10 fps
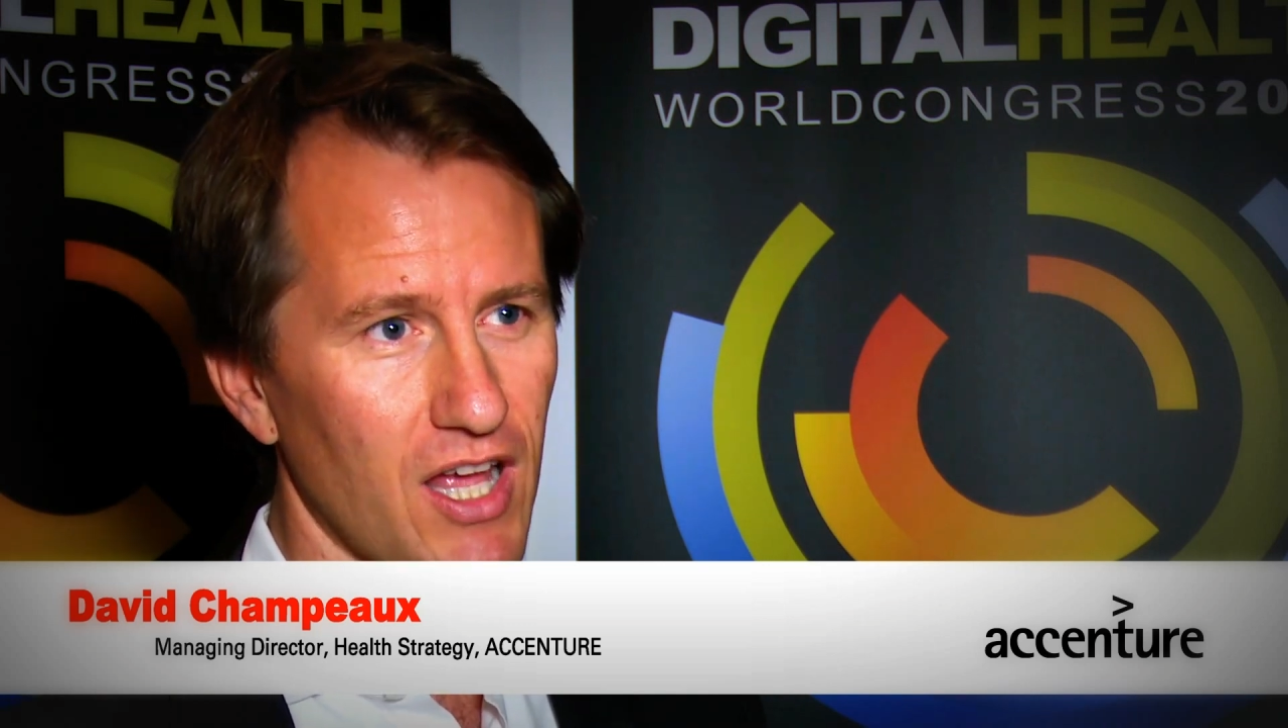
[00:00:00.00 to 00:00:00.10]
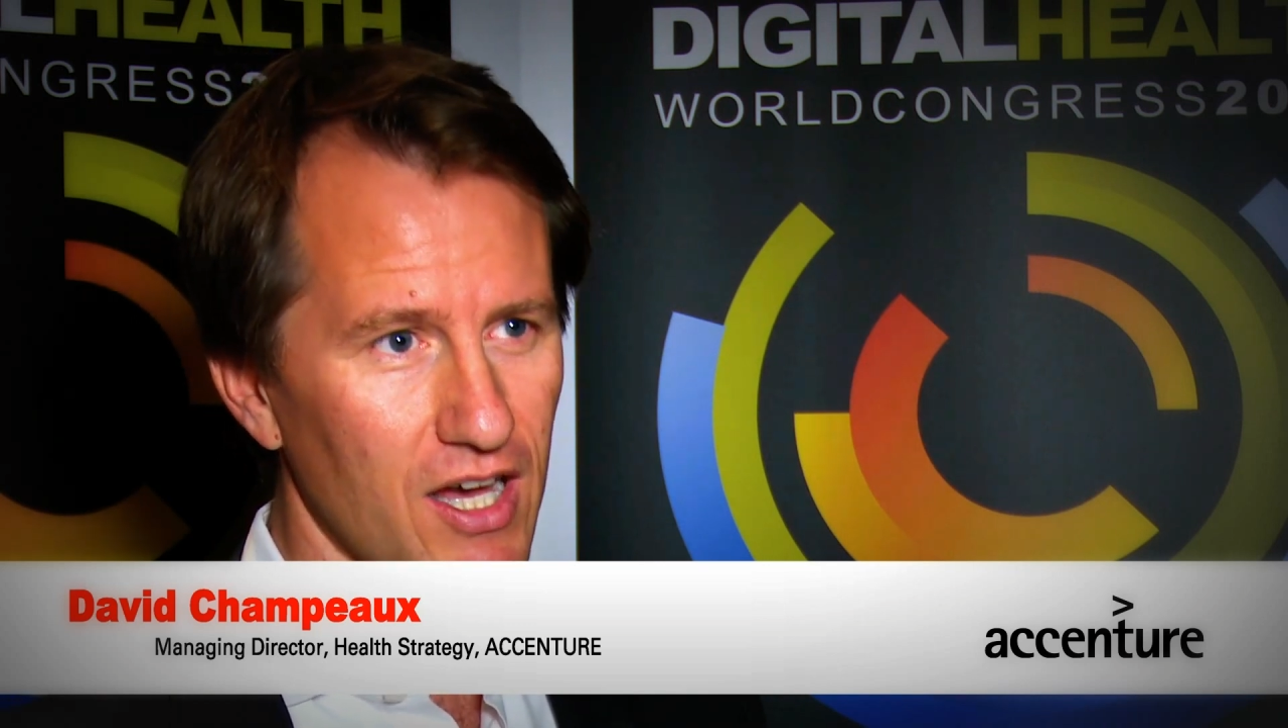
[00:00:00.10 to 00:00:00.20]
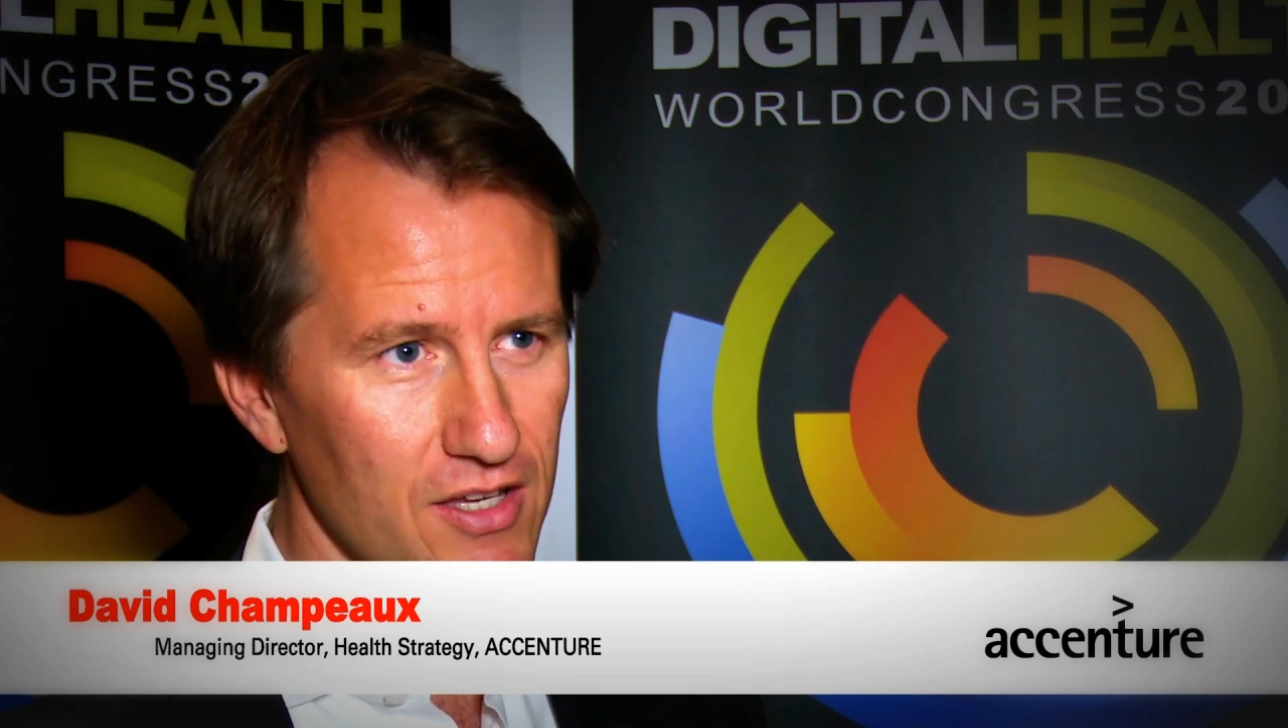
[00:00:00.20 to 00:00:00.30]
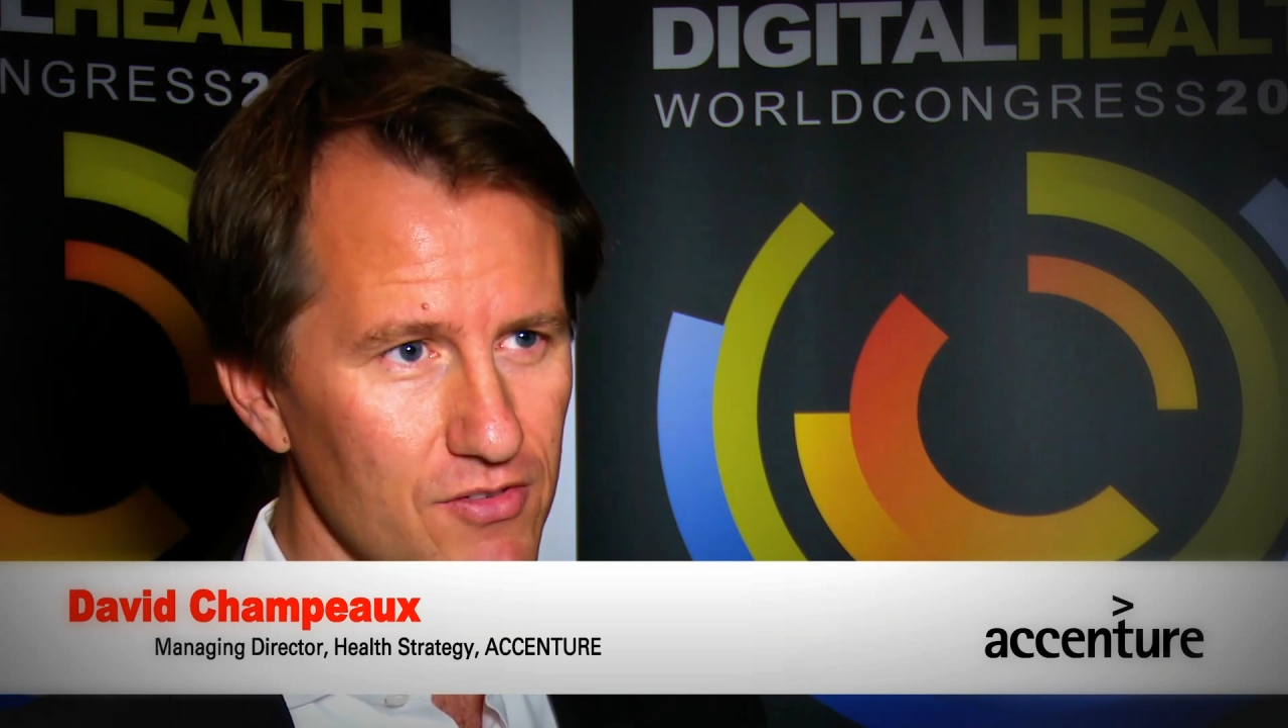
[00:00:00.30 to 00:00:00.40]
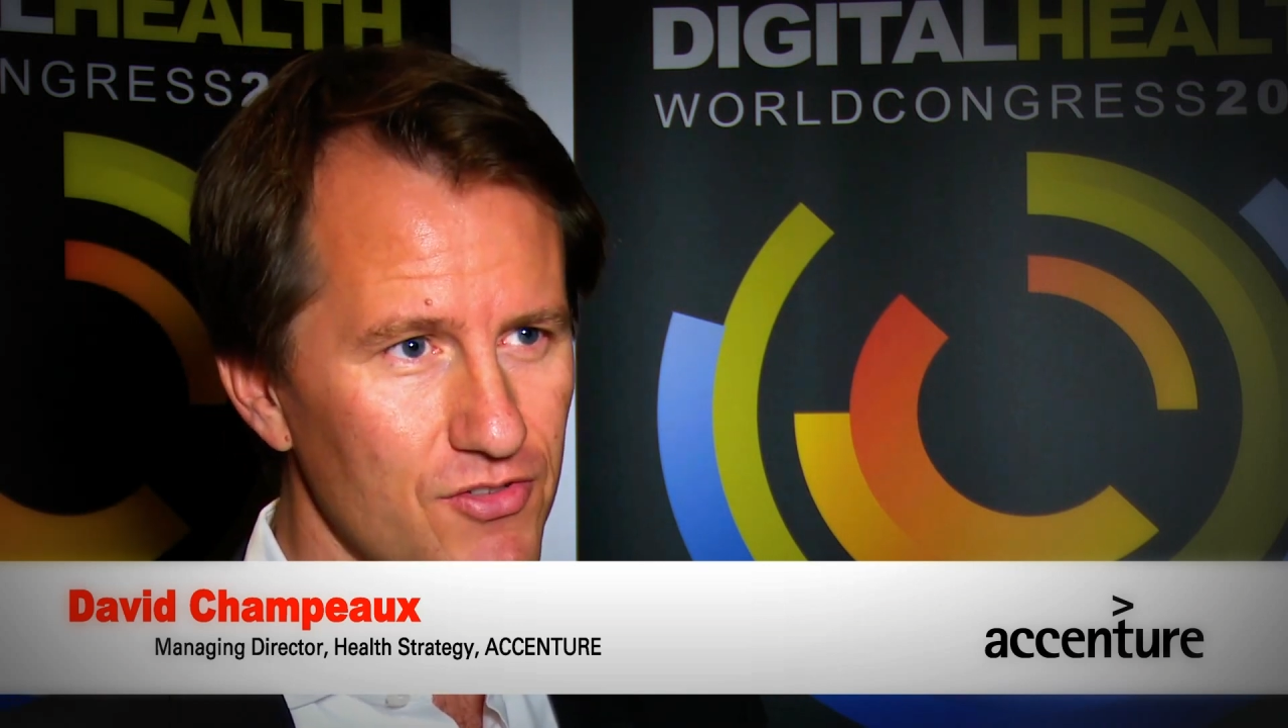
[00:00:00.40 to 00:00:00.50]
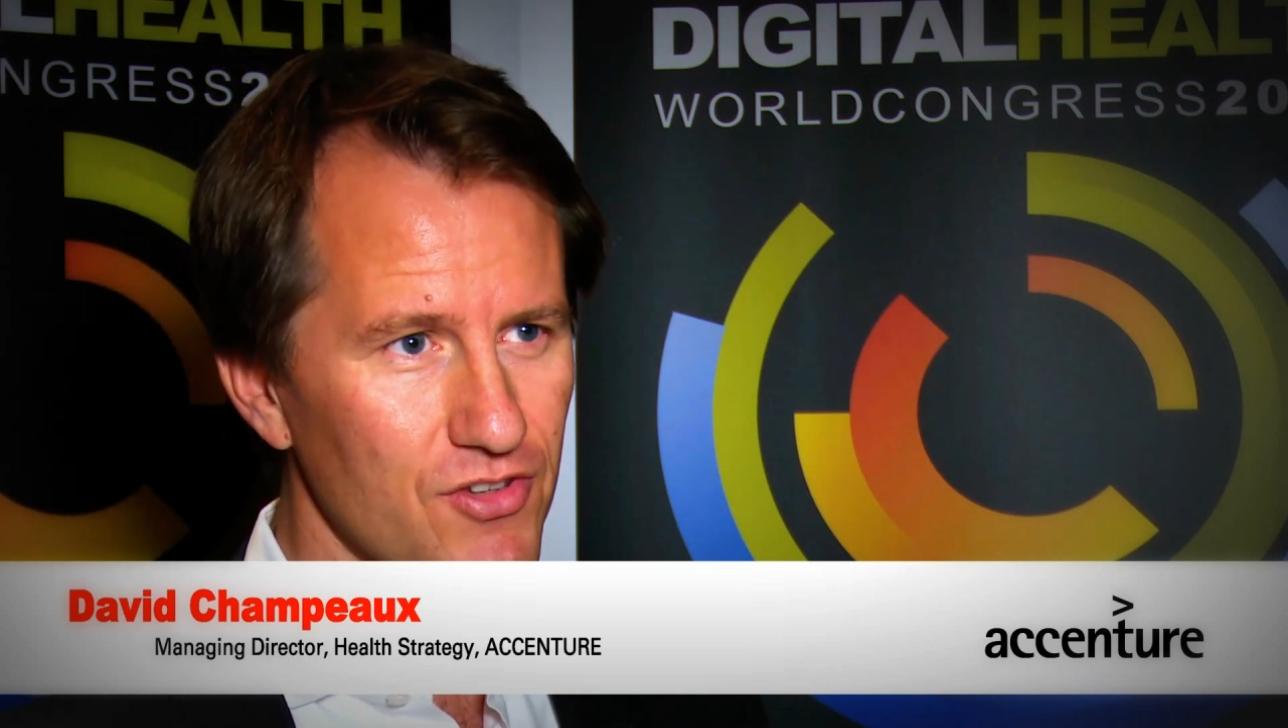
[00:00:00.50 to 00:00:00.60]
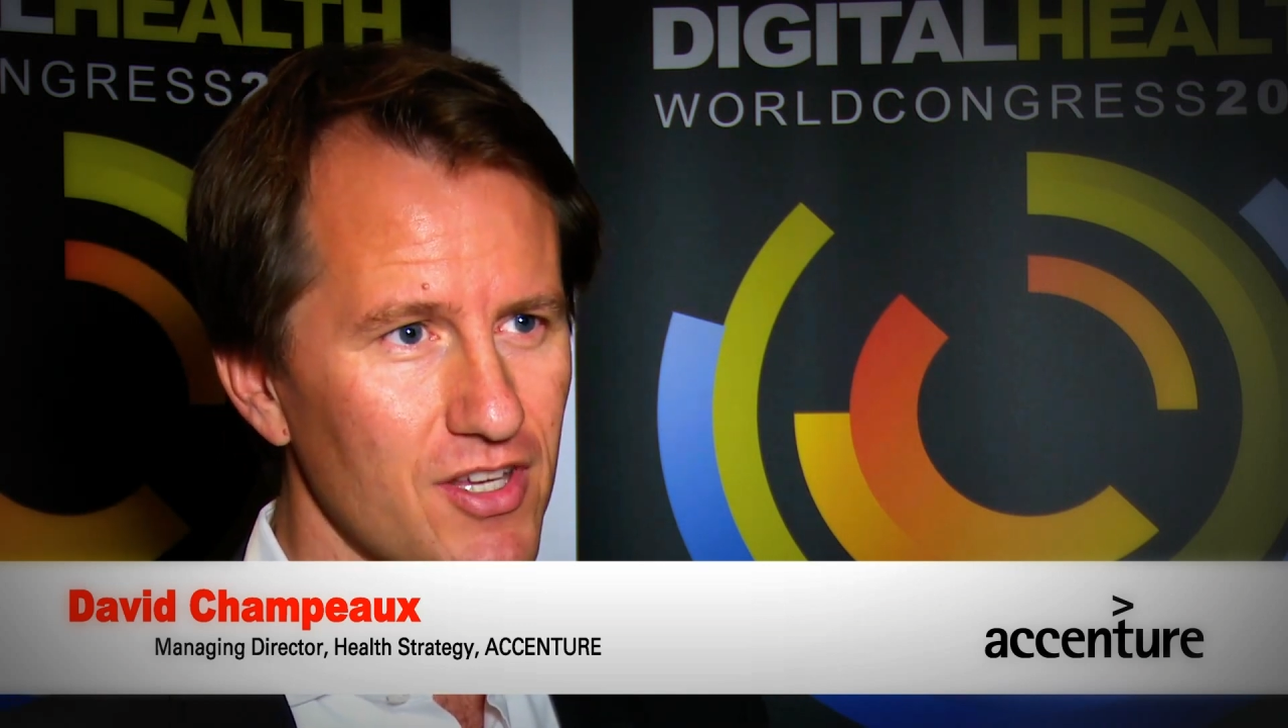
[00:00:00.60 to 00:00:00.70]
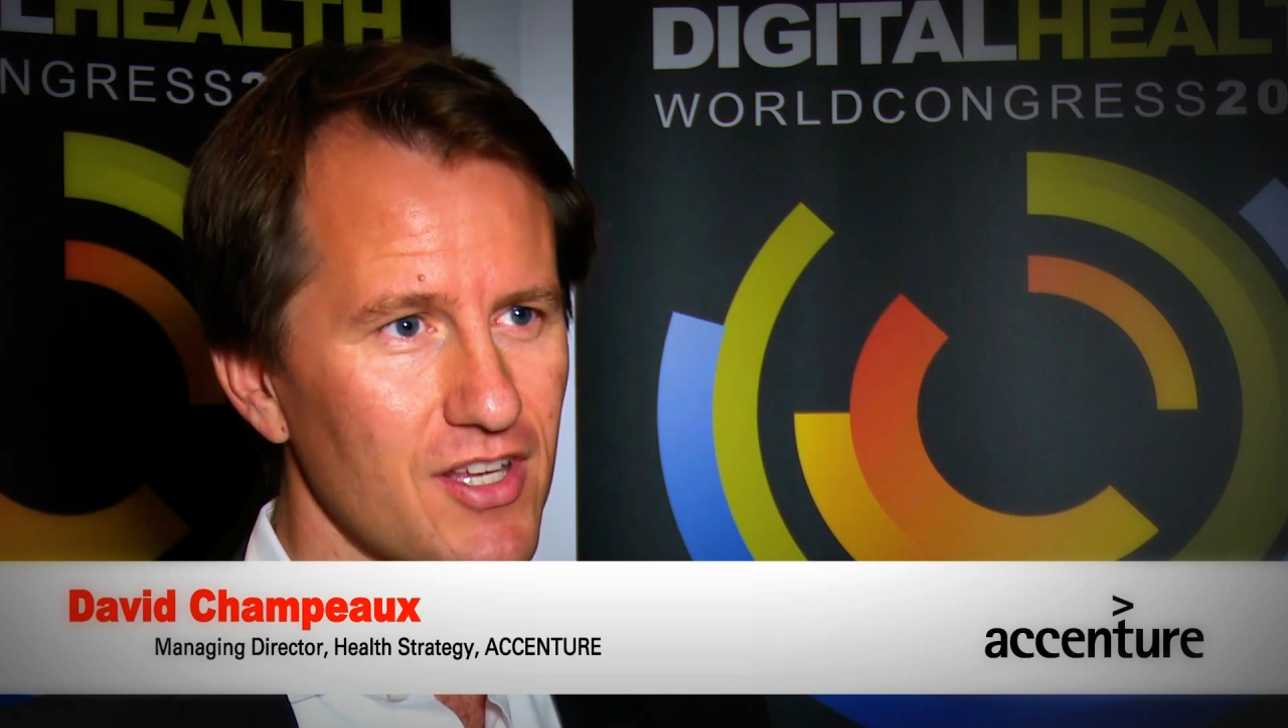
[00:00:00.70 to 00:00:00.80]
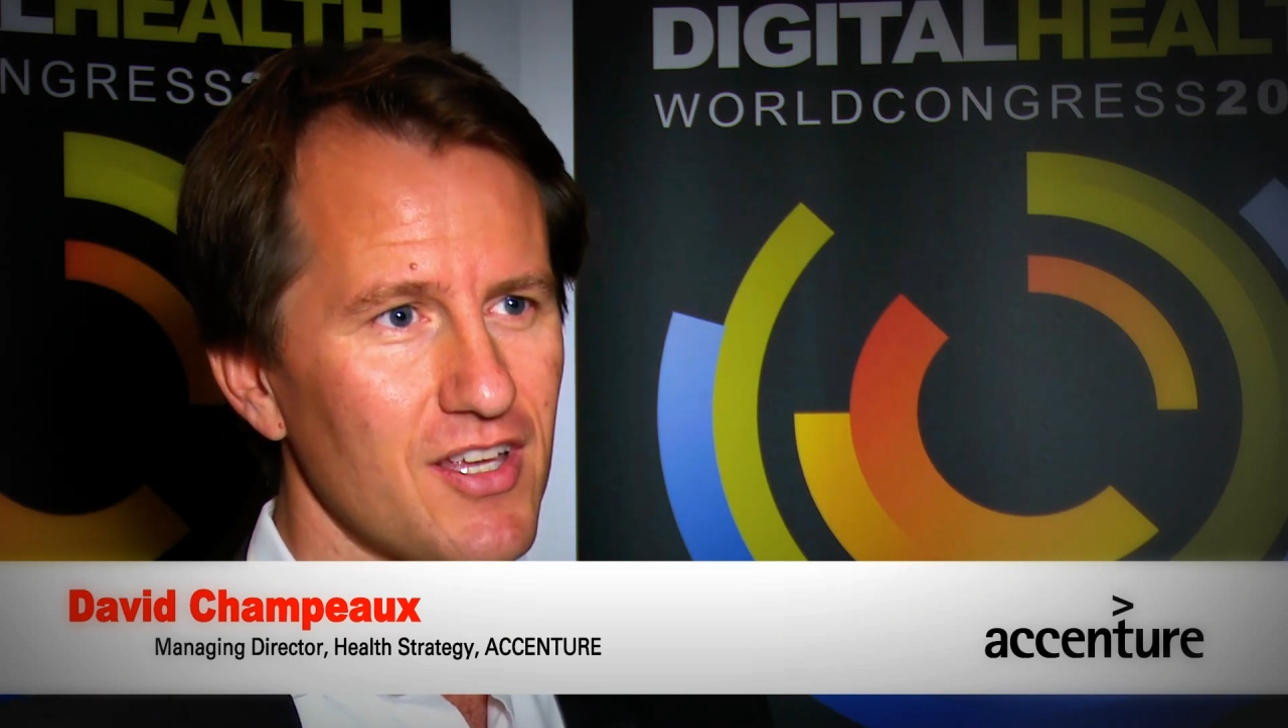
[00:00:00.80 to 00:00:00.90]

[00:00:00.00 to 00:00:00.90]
lives